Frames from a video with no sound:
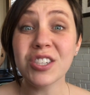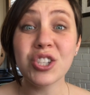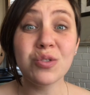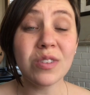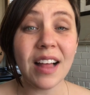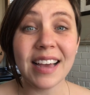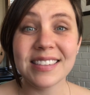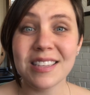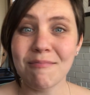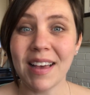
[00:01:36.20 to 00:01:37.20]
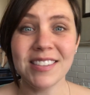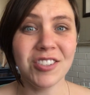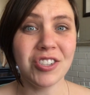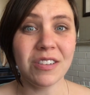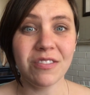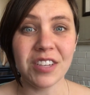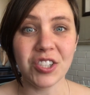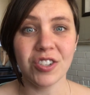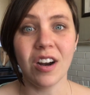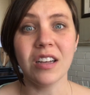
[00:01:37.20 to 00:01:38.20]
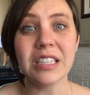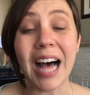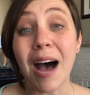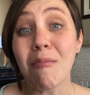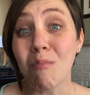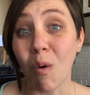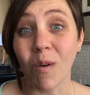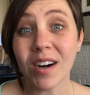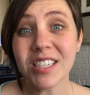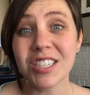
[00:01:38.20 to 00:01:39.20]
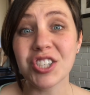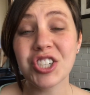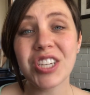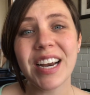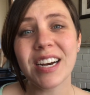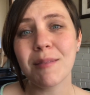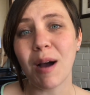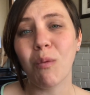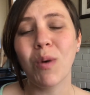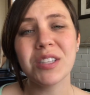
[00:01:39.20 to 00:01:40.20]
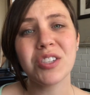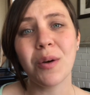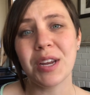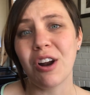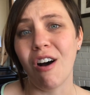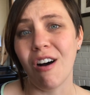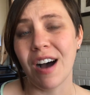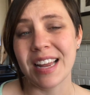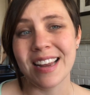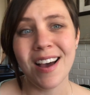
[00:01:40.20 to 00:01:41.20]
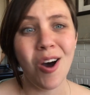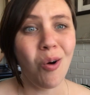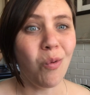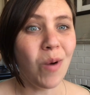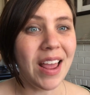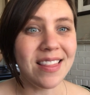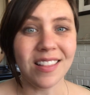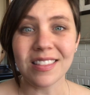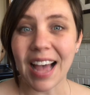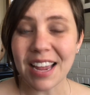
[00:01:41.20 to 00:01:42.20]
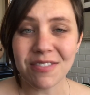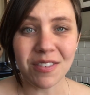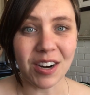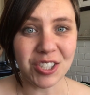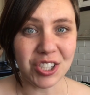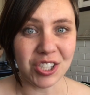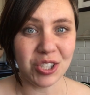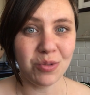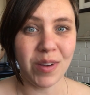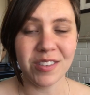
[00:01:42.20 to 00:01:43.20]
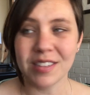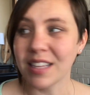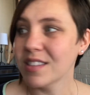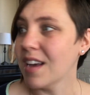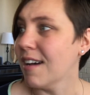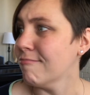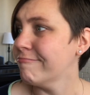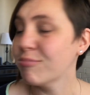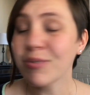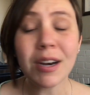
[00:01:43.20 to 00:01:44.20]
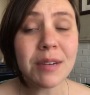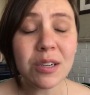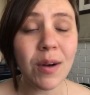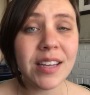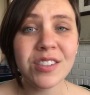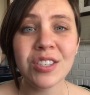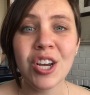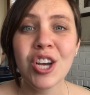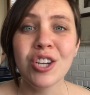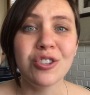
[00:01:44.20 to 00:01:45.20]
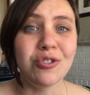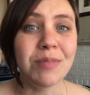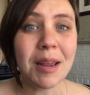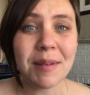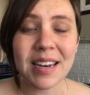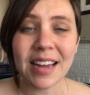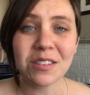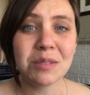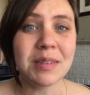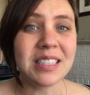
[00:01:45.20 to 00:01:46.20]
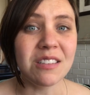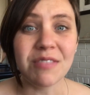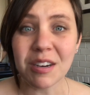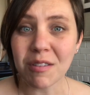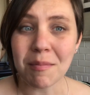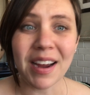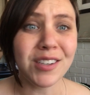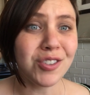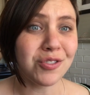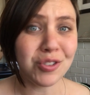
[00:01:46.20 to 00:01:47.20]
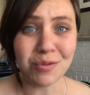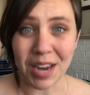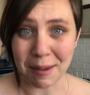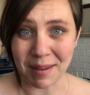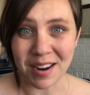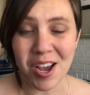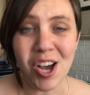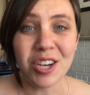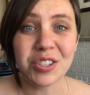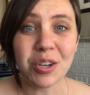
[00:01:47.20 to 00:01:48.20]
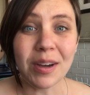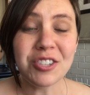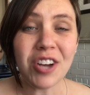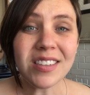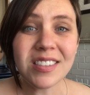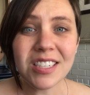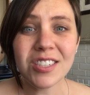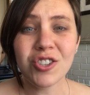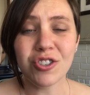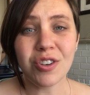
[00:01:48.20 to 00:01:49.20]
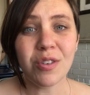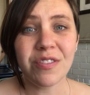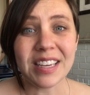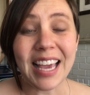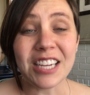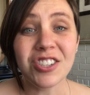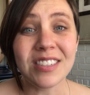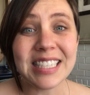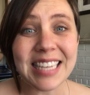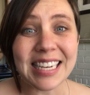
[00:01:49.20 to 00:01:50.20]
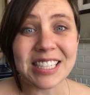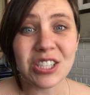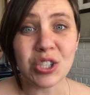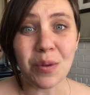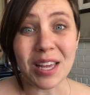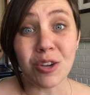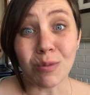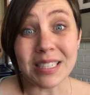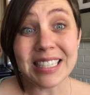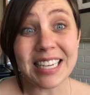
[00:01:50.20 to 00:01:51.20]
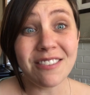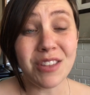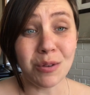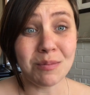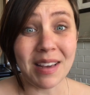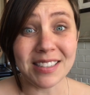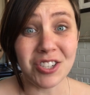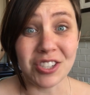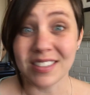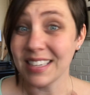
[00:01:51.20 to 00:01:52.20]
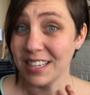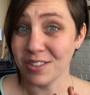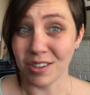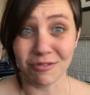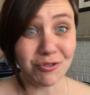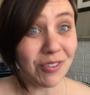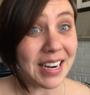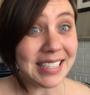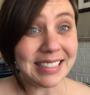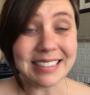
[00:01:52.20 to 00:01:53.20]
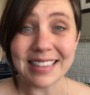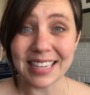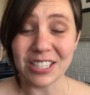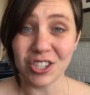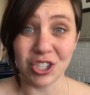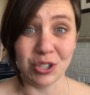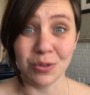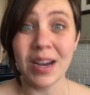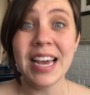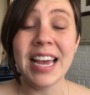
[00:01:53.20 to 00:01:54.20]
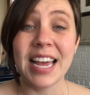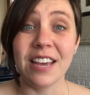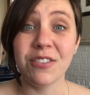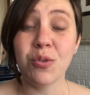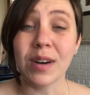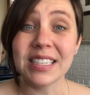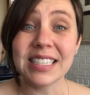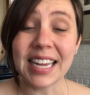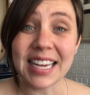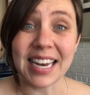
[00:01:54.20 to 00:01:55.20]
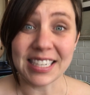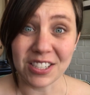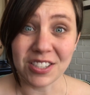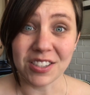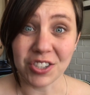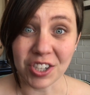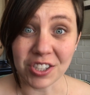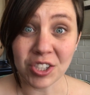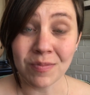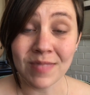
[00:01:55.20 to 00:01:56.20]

utilize the messaging feature a lot more to share about what's going on in the life of our church, whether that's um, prayer requests, new baby announcements, event reminders, you name it. So, adjusting your notification settings so that you receive those messages is a great thing to do if you want to stay connected to the church.